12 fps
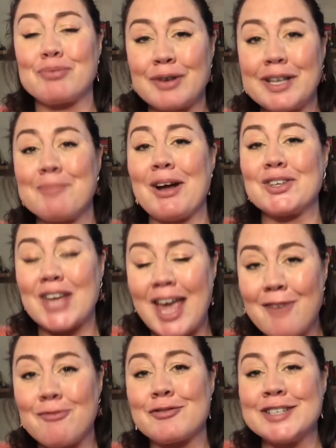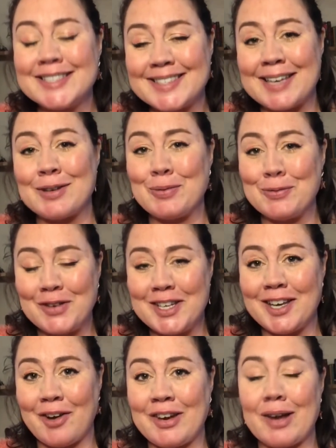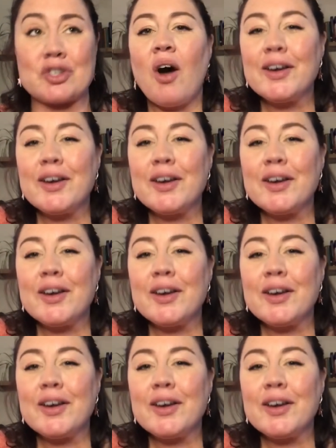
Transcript: pretty much every single video now.